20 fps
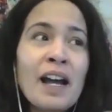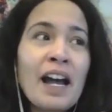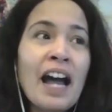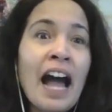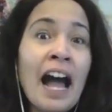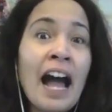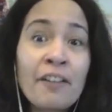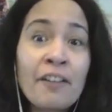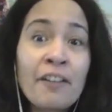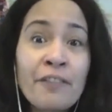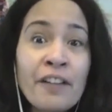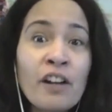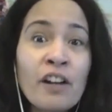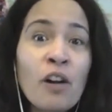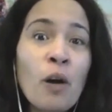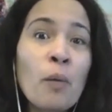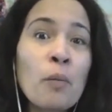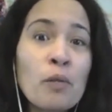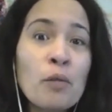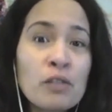I
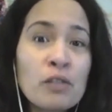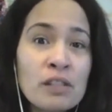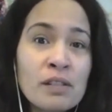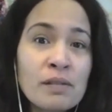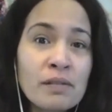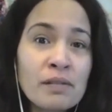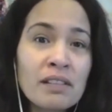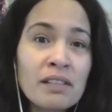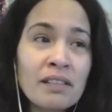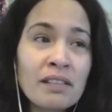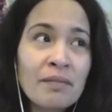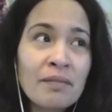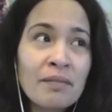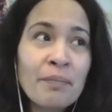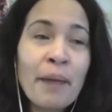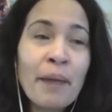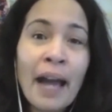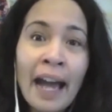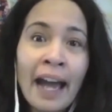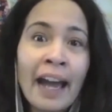felt almost
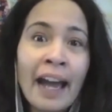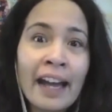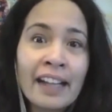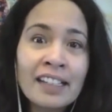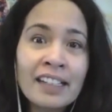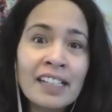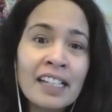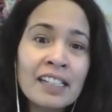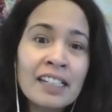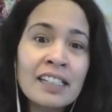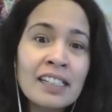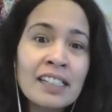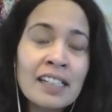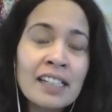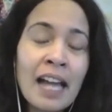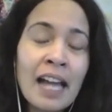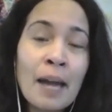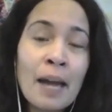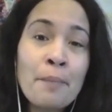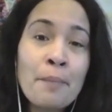bad that
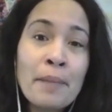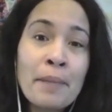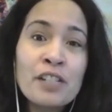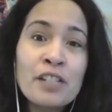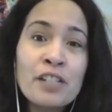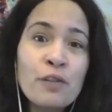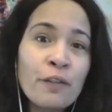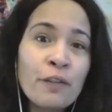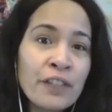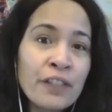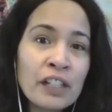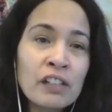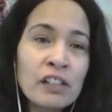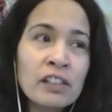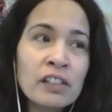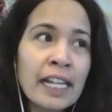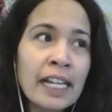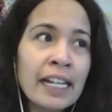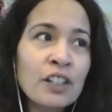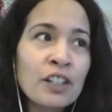I made you feel
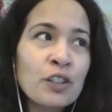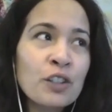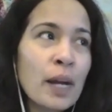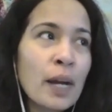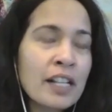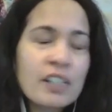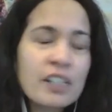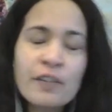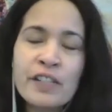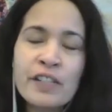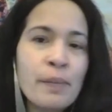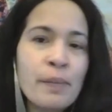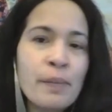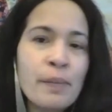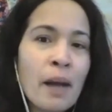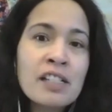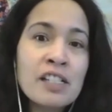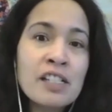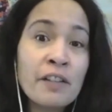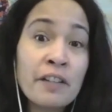like you had to
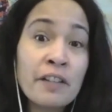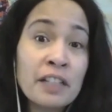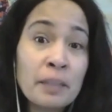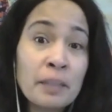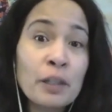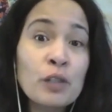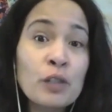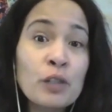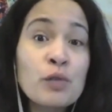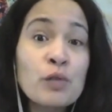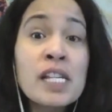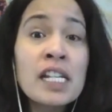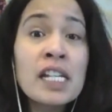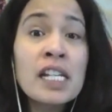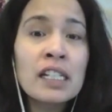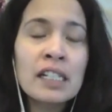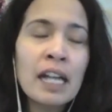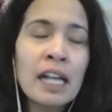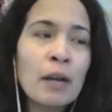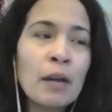respond to everything, but you
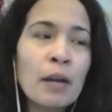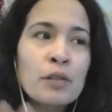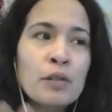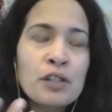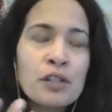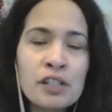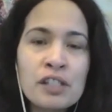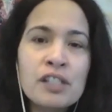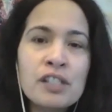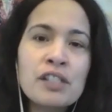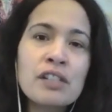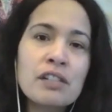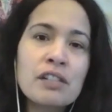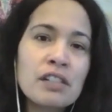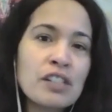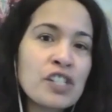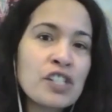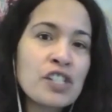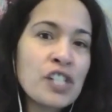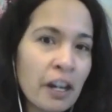didn't. I was just
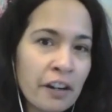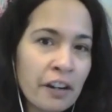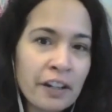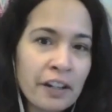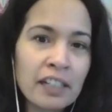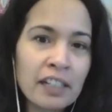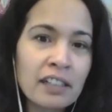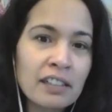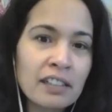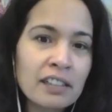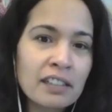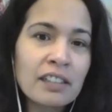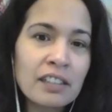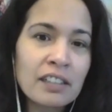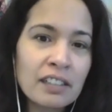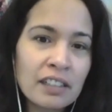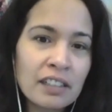sharing, you